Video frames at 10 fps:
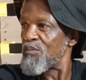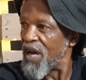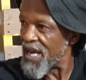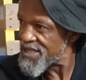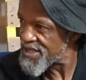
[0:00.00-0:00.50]

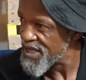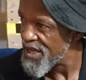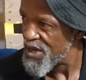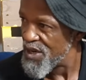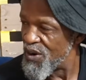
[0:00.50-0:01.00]
pass
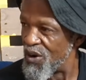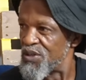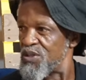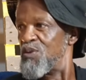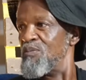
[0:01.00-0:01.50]
on
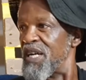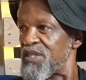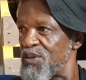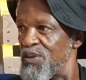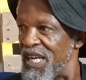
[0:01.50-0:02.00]
to my
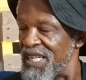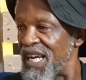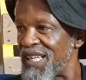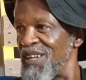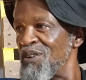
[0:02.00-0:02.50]
student. I
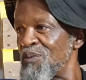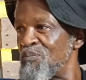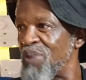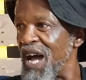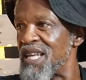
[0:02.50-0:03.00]
cannot
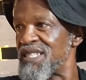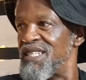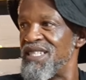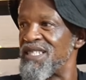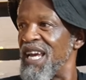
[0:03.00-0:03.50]
pass
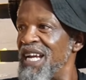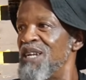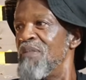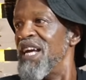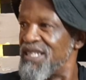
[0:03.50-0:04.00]
these
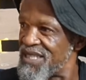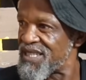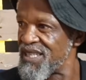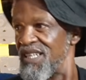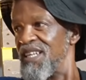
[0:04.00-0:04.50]

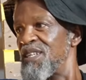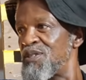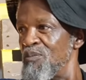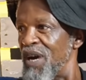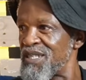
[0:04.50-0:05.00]
ailments
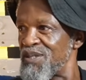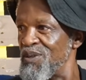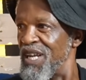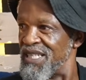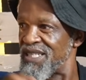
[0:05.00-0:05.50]
to my
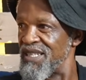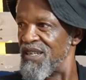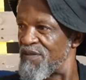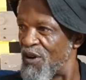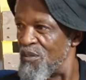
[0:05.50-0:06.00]
student in the
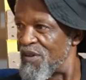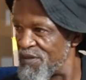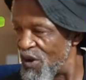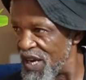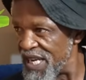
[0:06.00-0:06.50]
form of
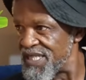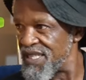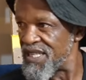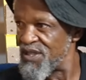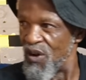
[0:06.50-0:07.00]
knowledge.
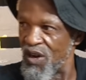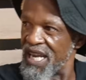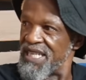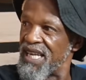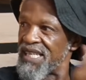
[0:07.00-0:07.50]
It's
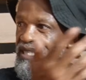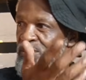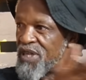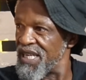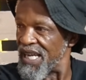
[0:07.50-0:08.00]
knowledge that is
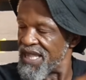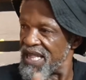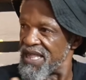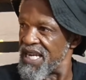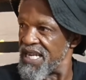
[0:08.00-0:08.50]
bigger
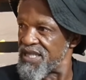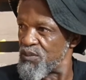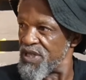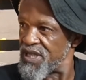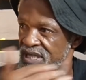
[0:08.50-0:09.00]
than this,
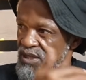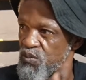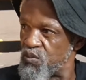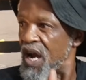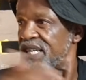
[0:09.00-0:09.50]
which is
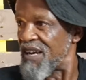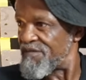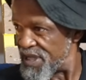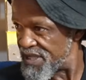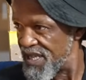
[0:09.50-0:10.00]
what I've been